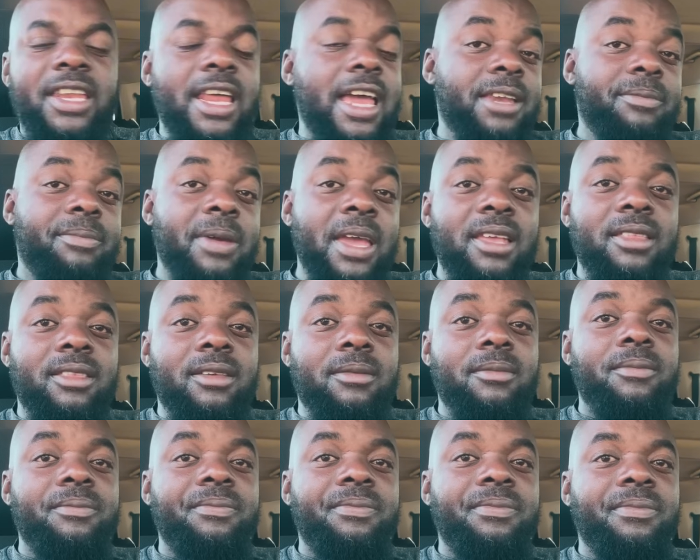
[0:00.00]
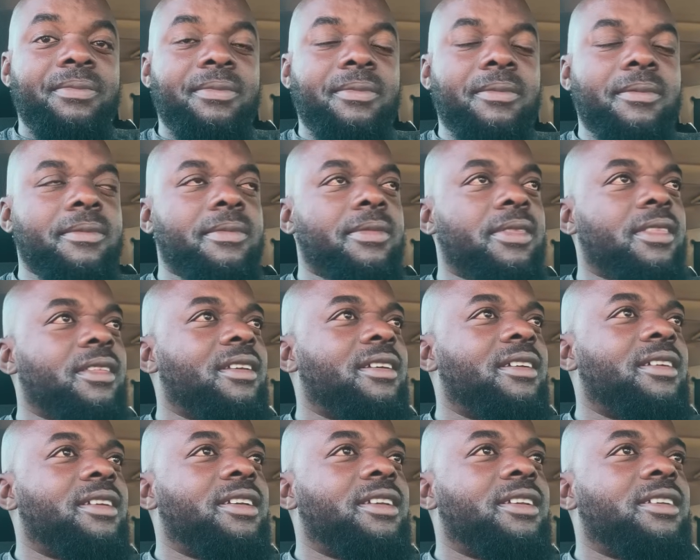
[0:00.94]
I had paid them.
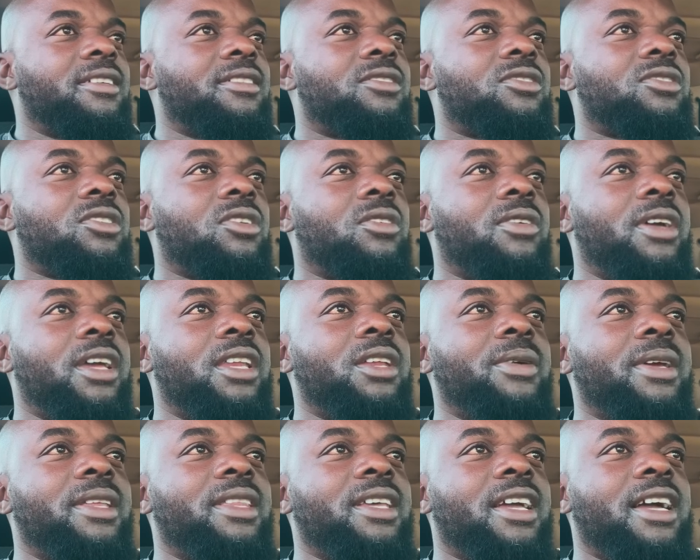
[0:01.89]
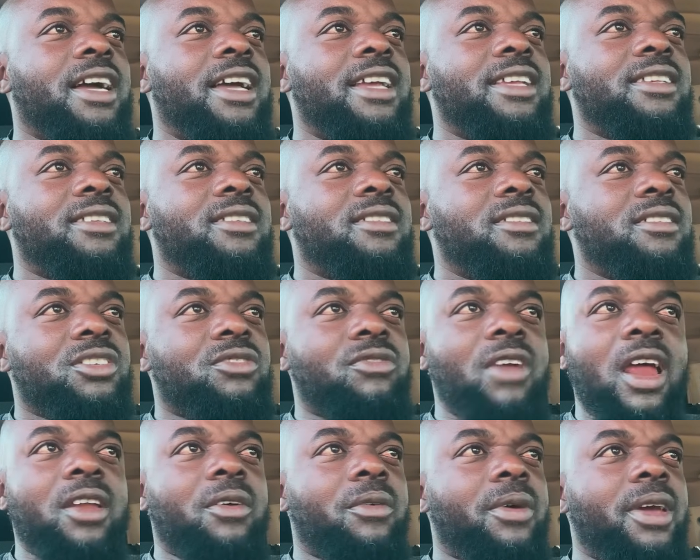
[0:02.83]
So anyway, the guys just
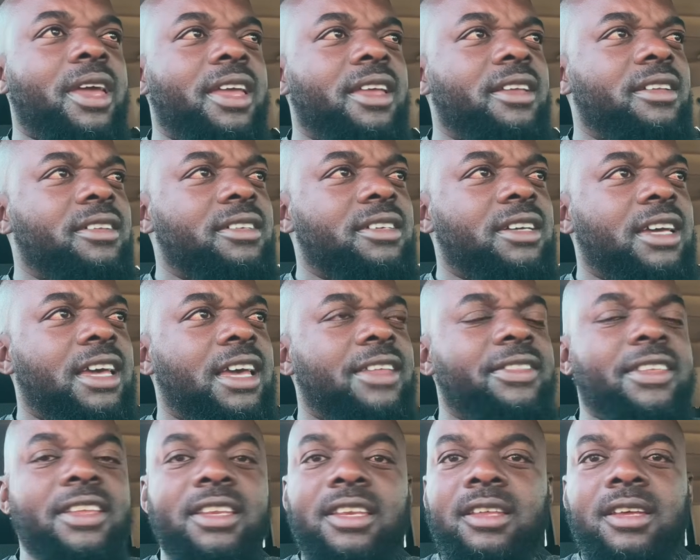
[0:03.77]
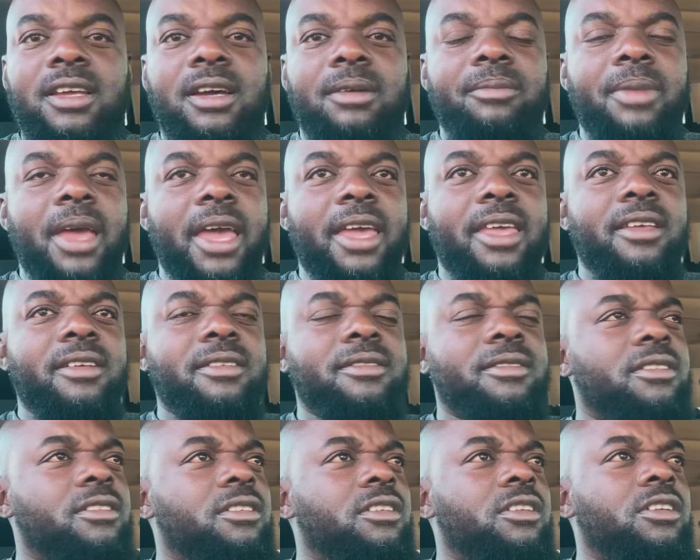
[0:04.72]
ran away and they didn't come back.
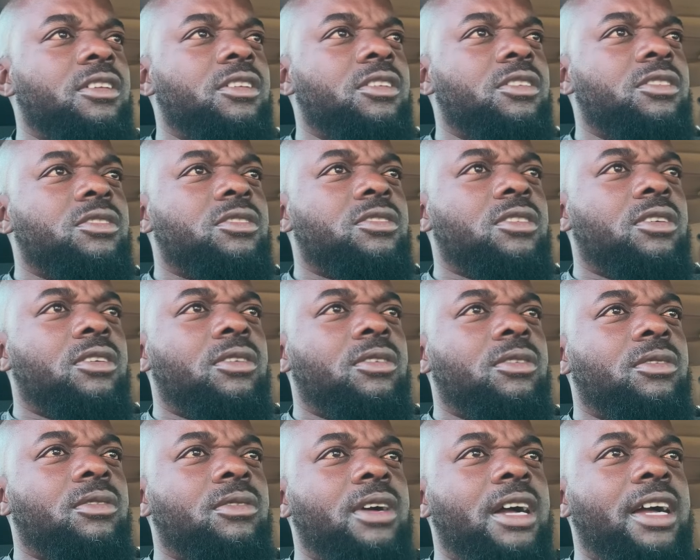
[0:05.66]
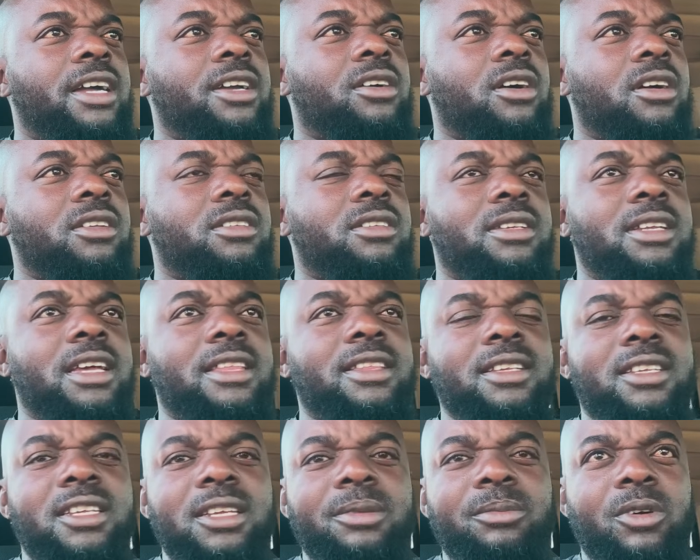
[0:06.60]
So I got another
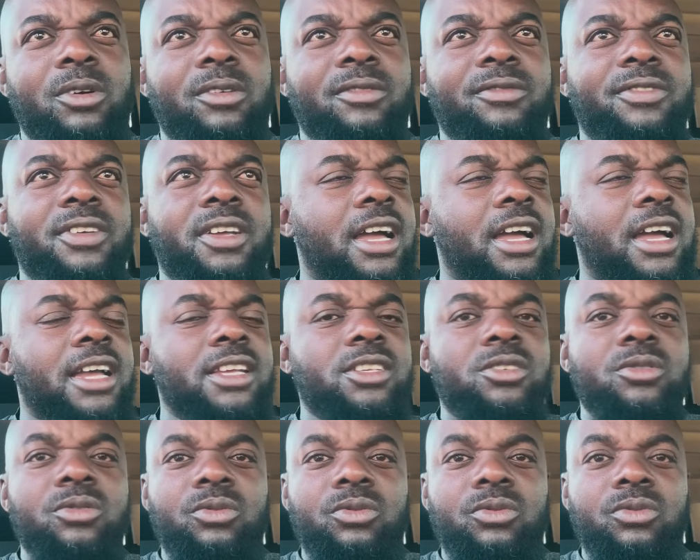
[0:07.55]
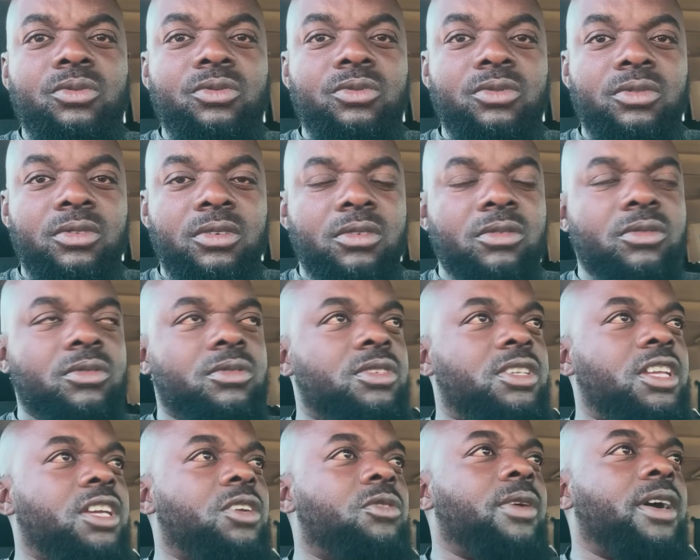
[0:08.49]
team of guys who
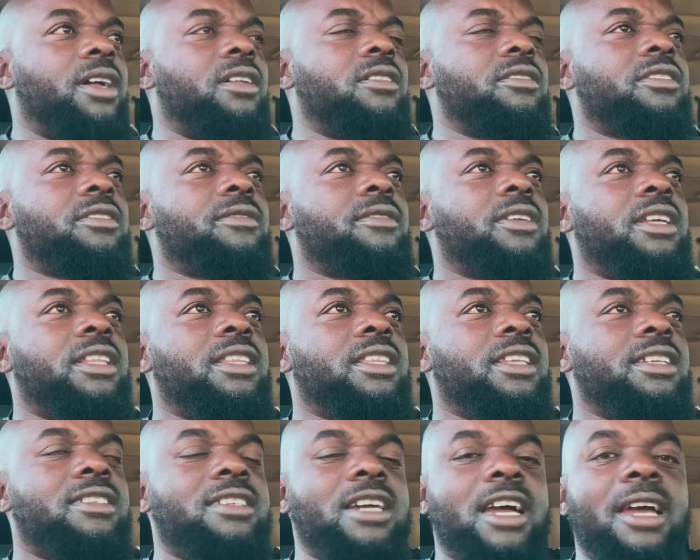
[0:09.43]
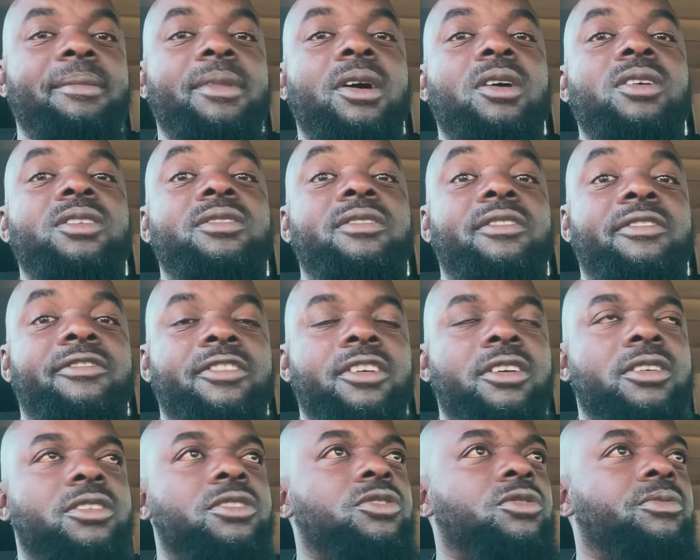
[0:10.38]
dig wells, and this time I was
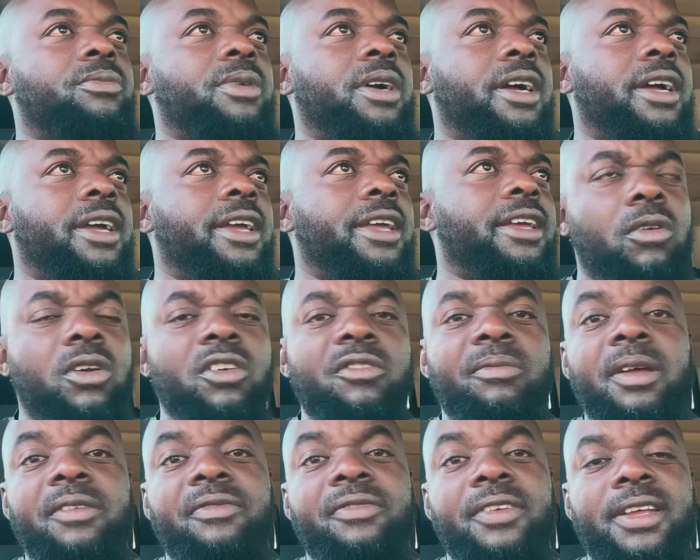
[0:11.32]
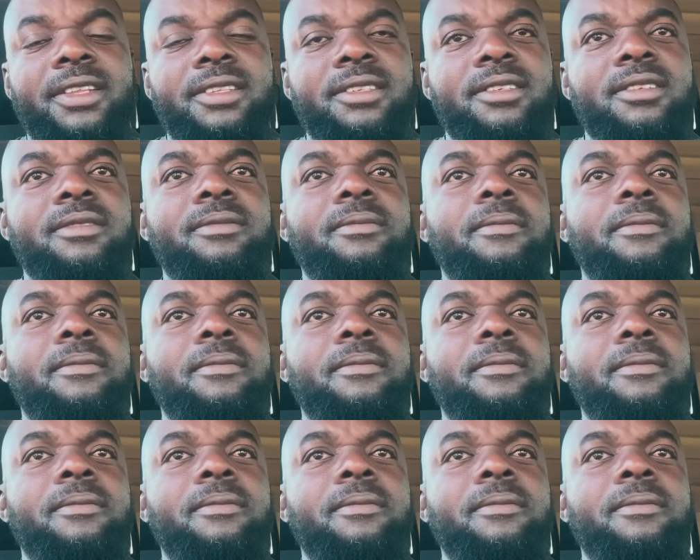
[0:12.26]
referred to by one of my friends.